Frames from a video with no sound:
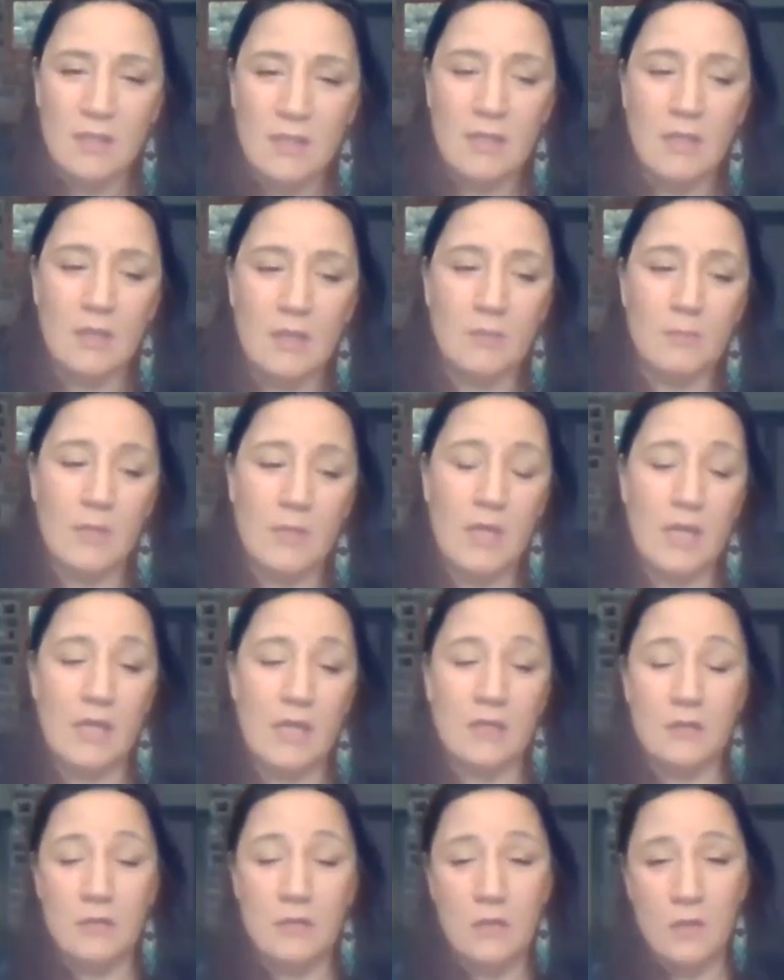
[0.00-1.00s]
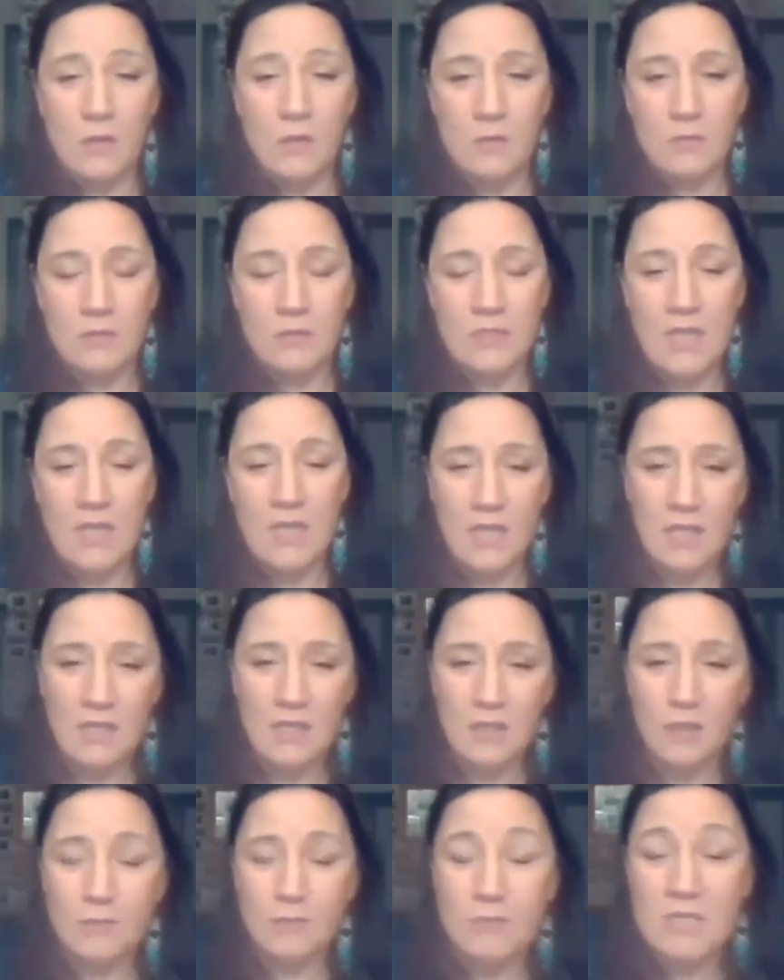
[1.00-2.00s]
And, done
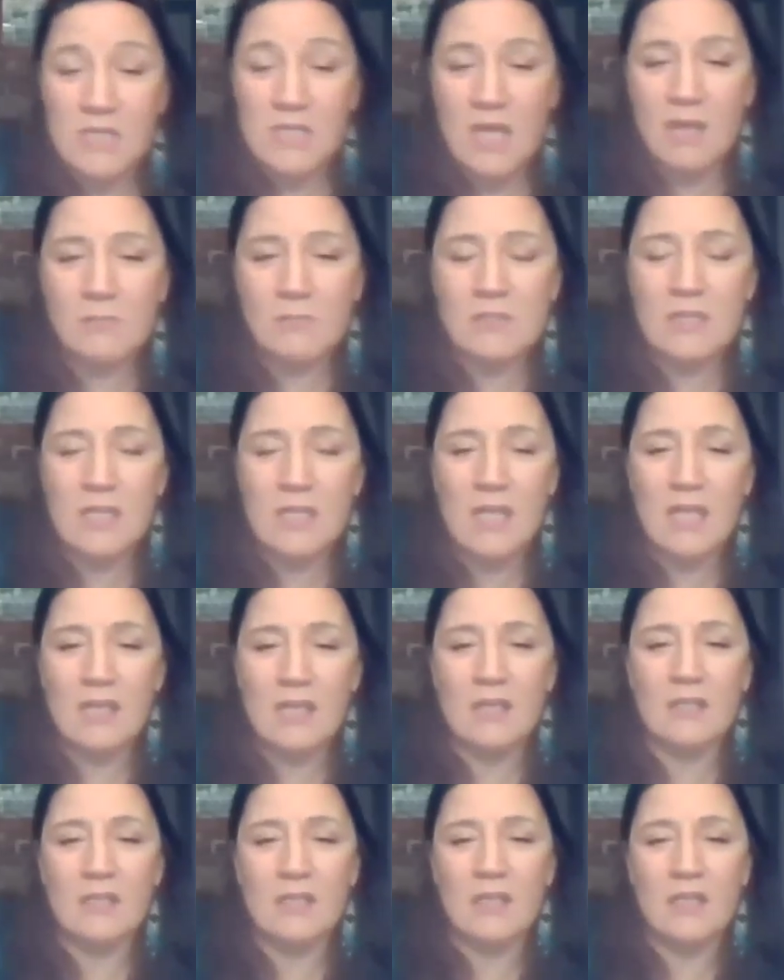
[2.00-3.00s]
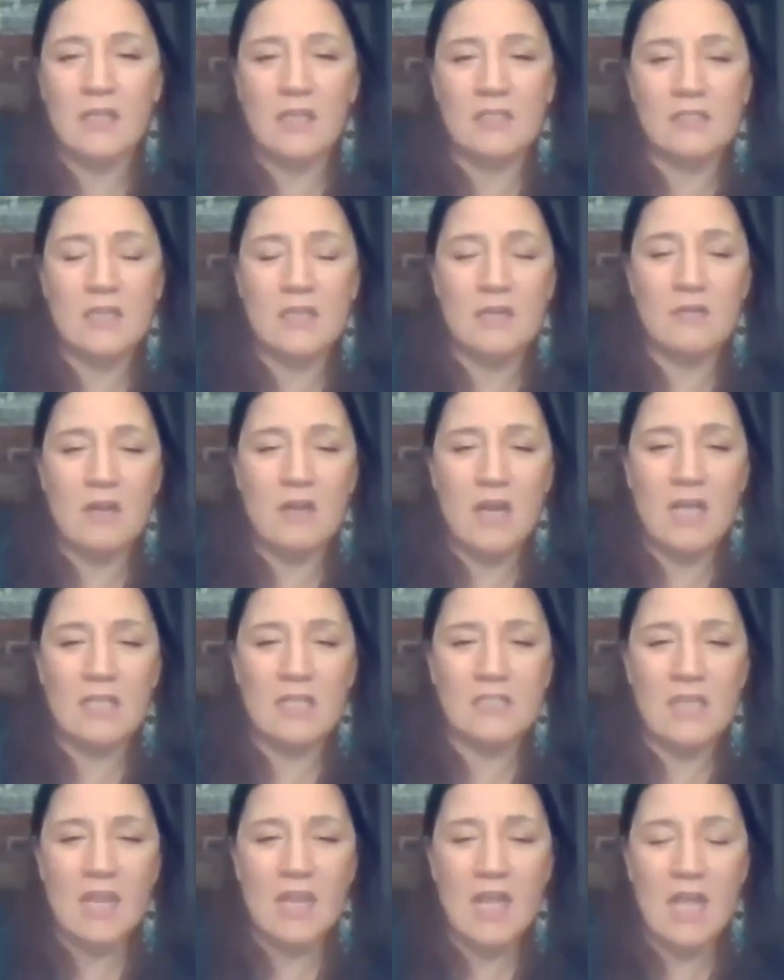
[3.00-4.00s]
it 3 times a day, at
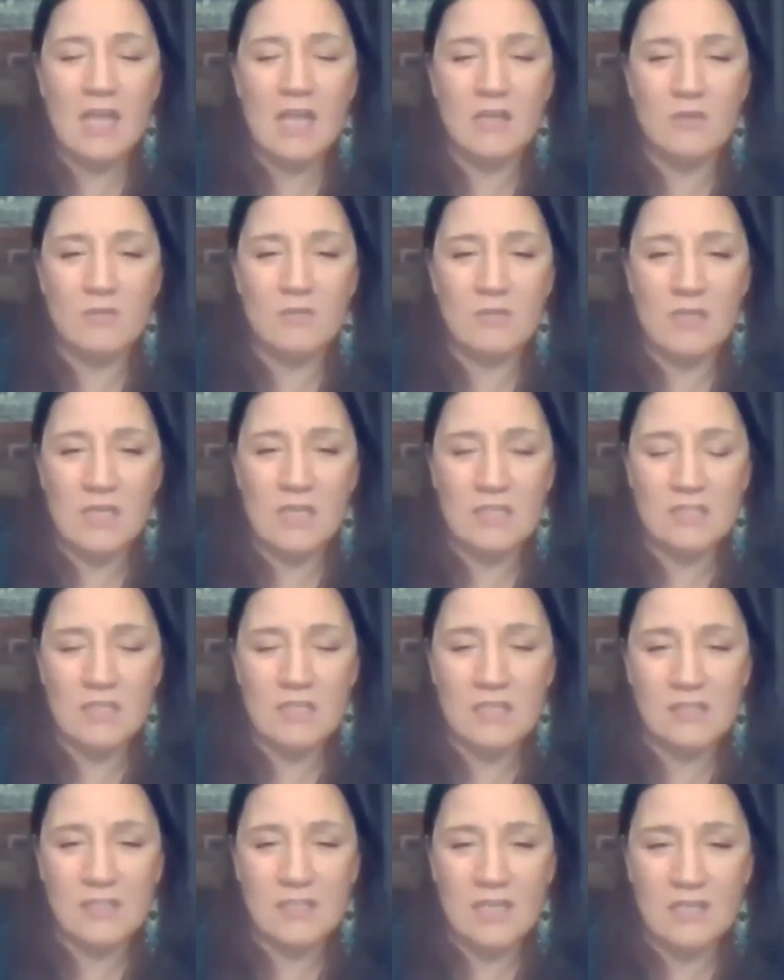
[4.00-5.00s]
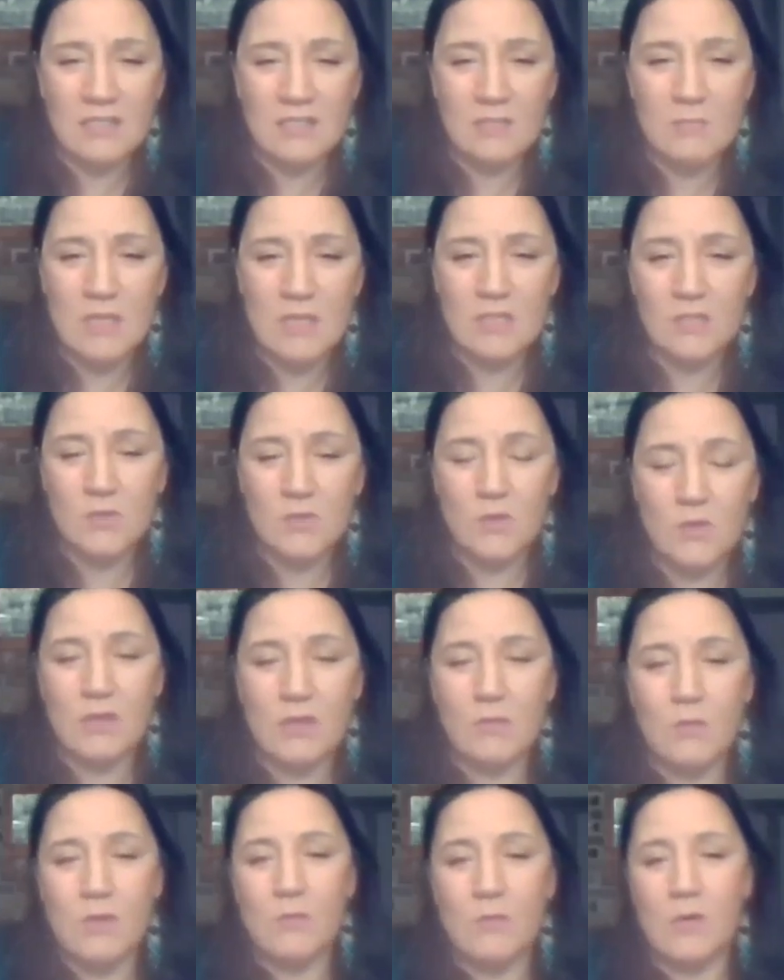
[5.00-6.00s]
sunrise, at high noon, and at sunset, to make sure
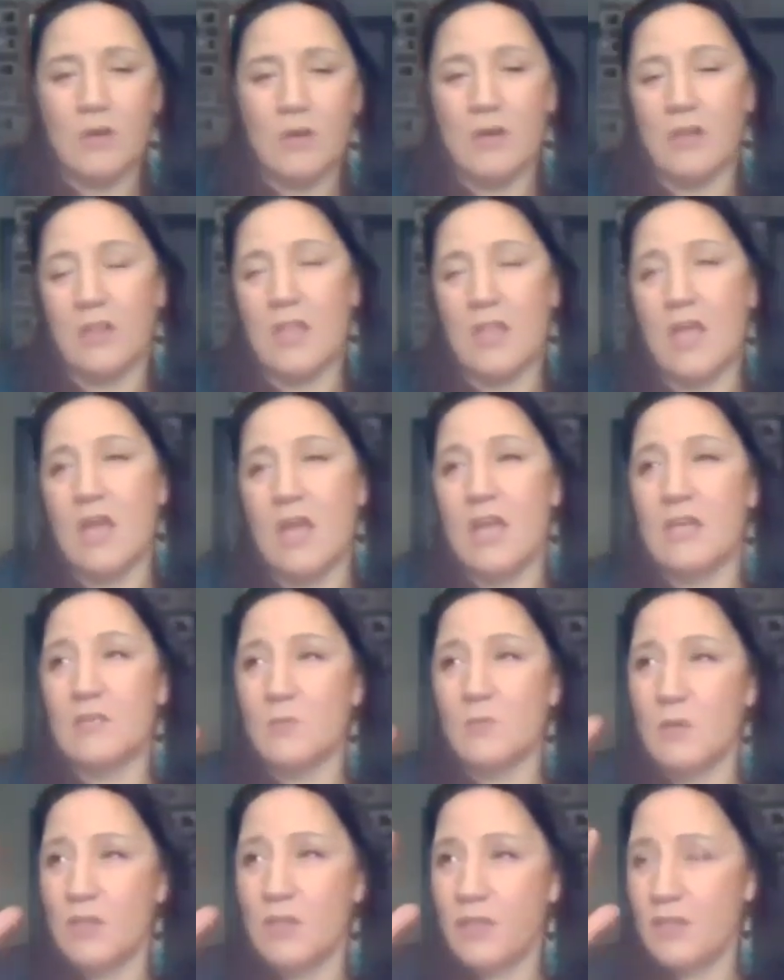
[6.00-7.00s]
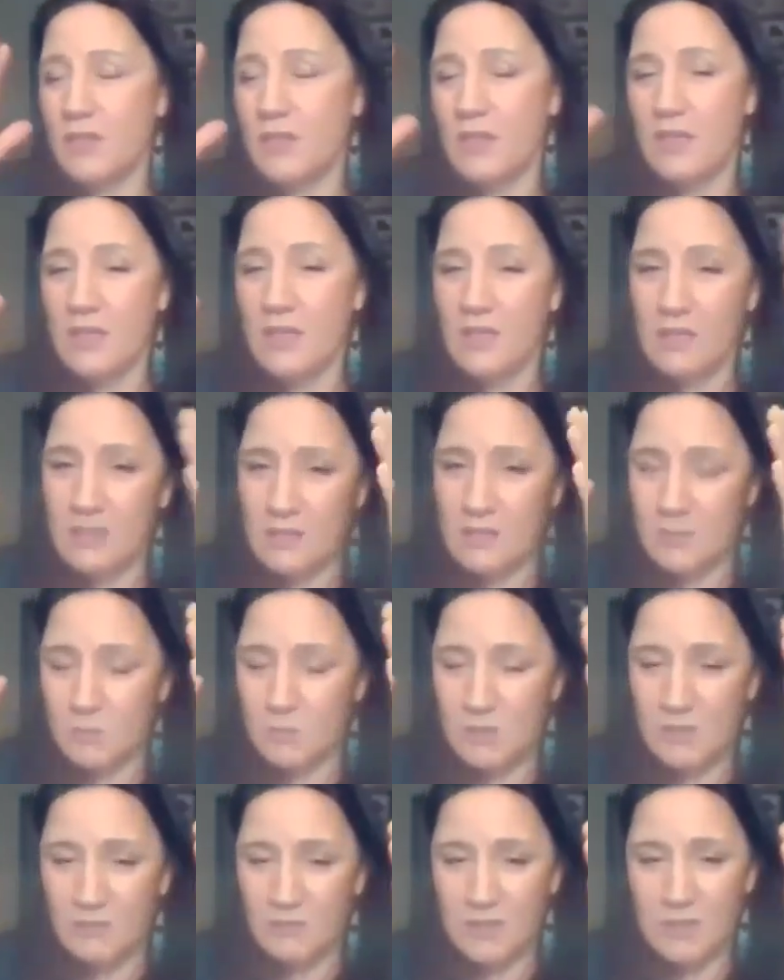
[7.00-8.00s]
that we were aligned with the
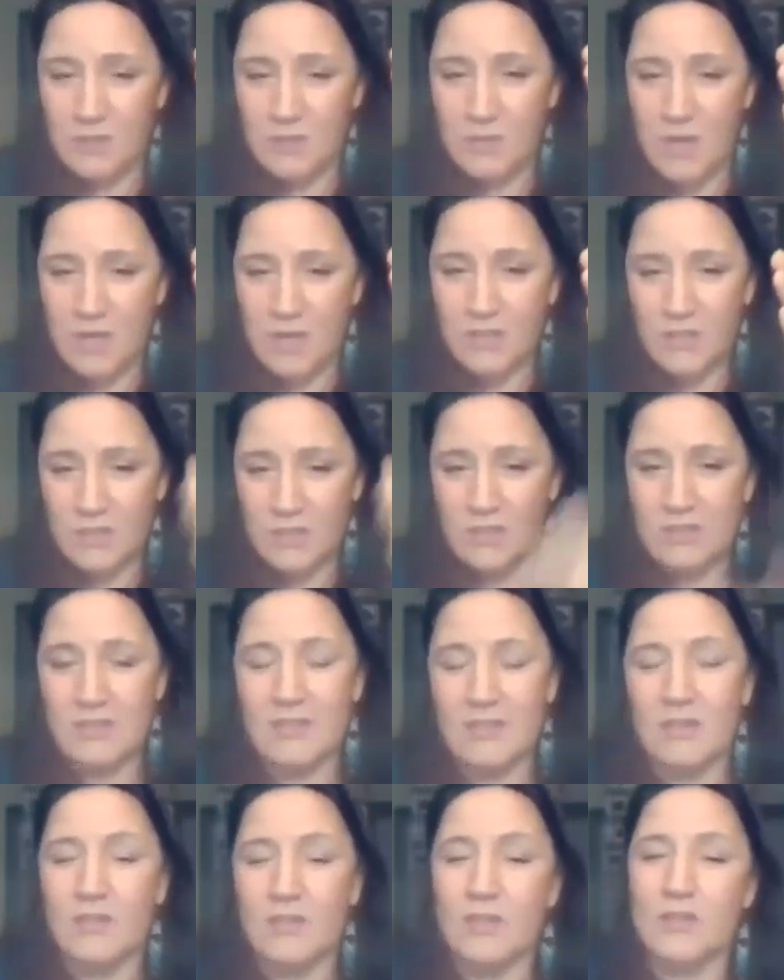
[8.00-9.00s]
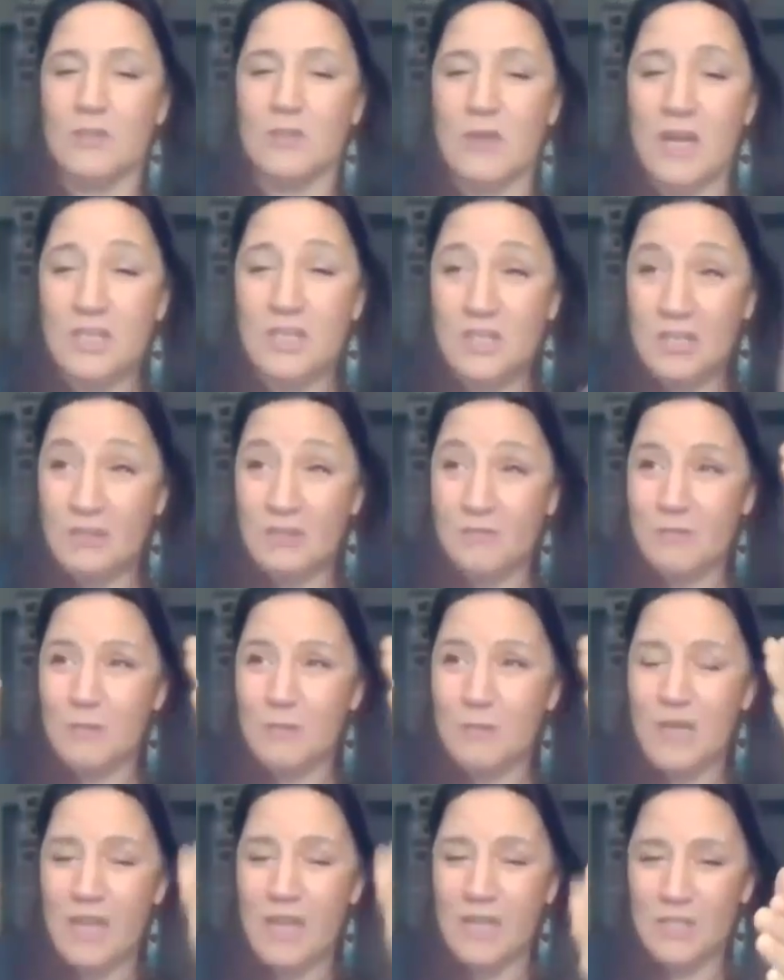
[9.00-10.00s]
specific direction. So the direction of
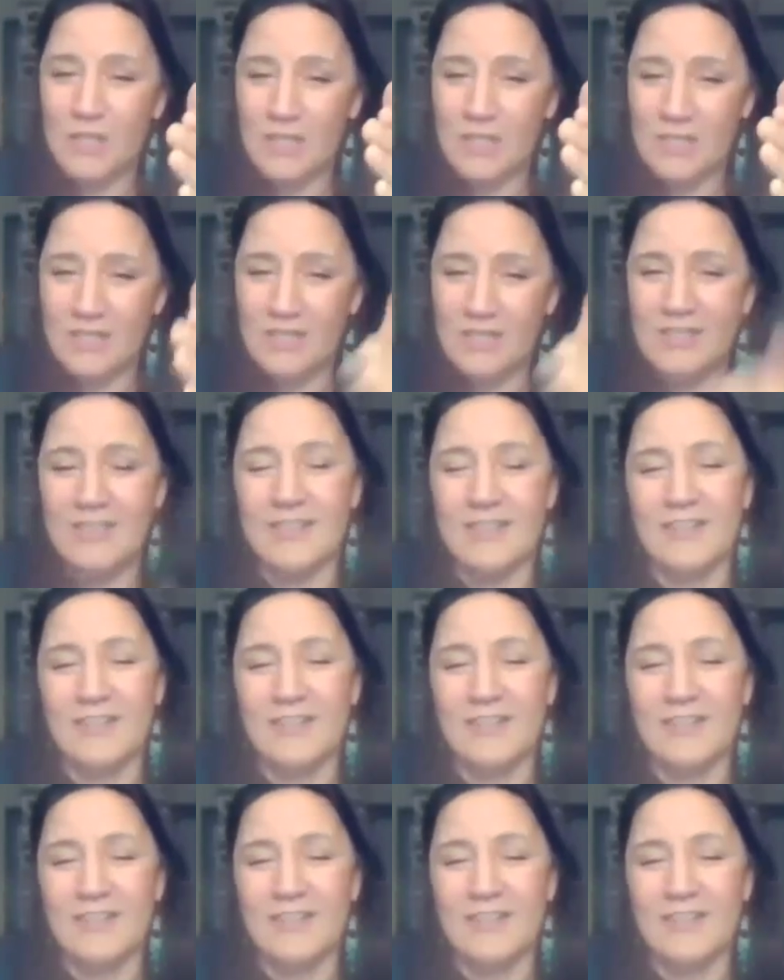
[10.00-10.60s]
creation,